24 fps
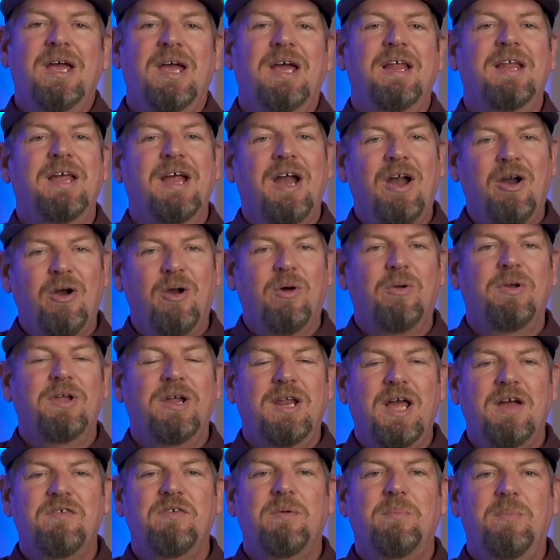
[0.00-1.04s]
and the arrow
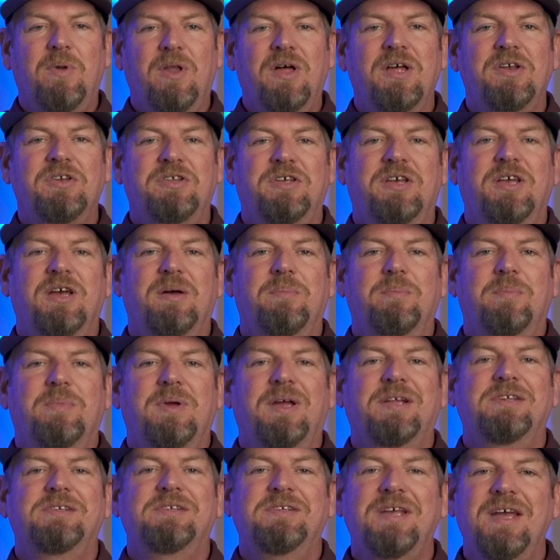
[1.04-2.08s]
did have a blunt tip,
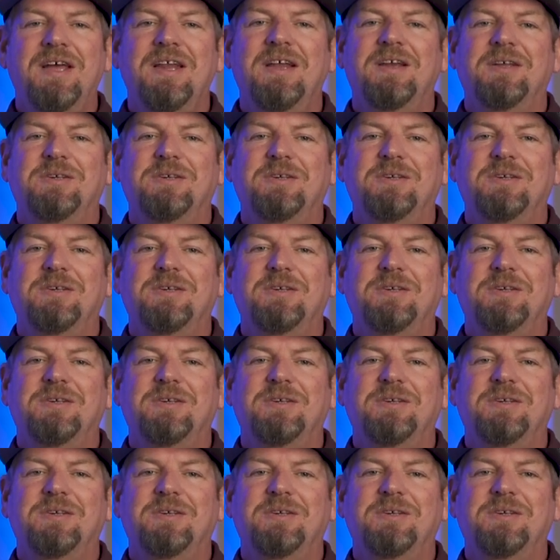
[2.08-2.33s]
and stand